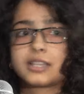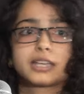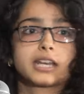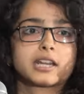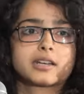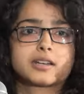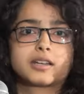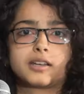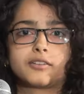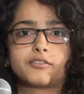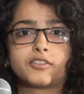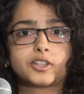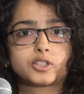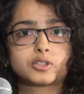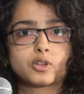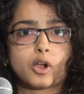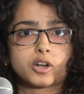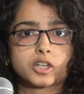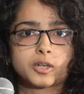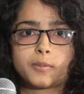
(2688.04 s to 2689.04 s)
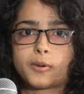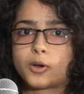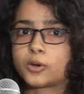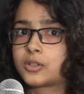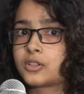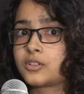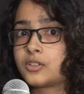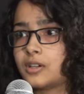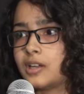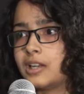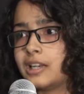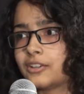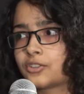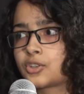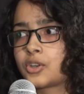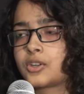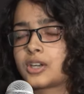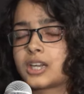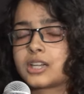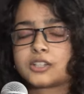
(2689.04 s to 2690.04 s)
there are, we talked about
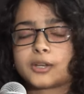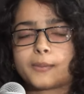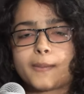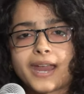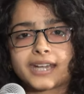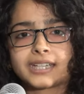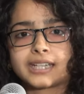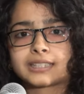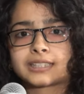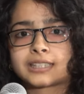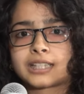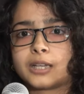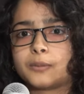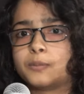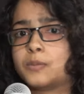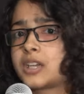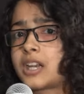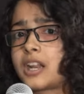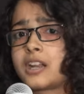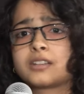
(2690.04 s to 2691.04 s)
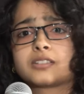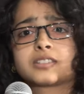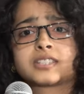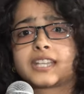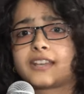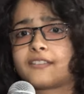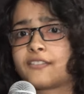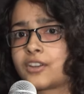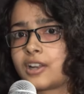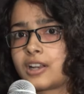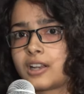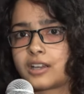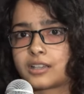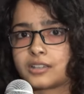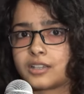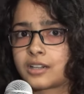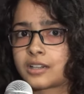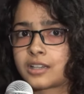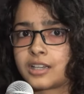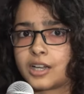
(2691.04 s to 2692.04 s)
Literary and Dramatics Club, there are several
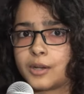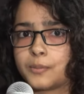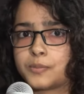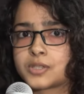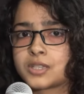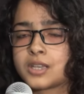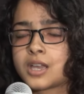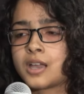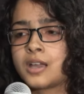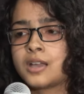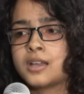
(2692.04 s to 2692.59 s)
other clubs.